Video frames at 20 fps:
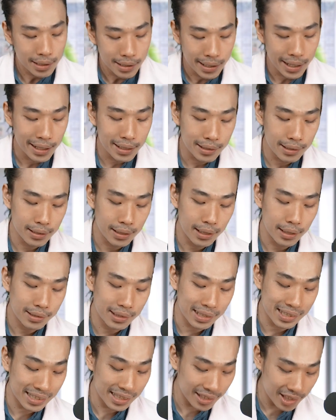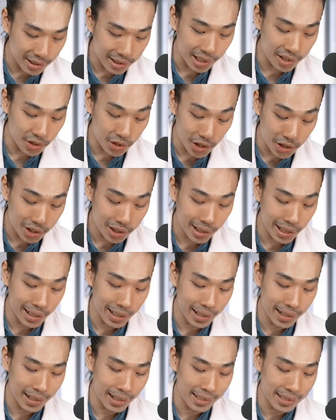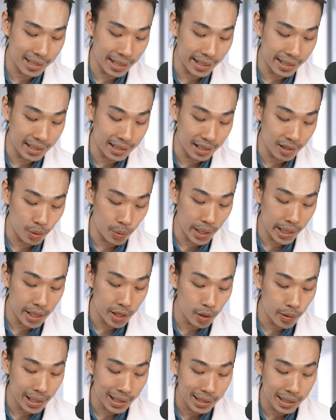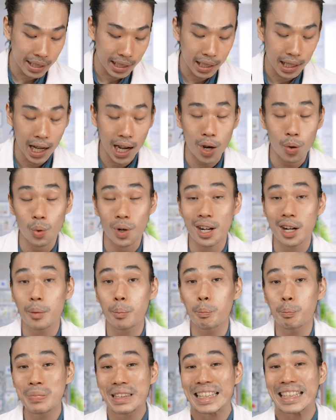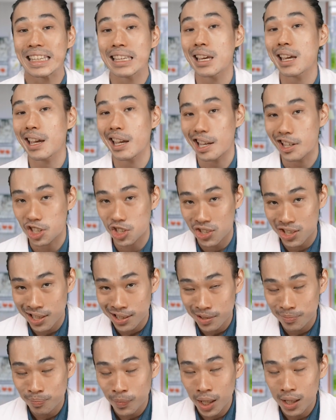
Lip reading: Then the third thing is like regulating our pH.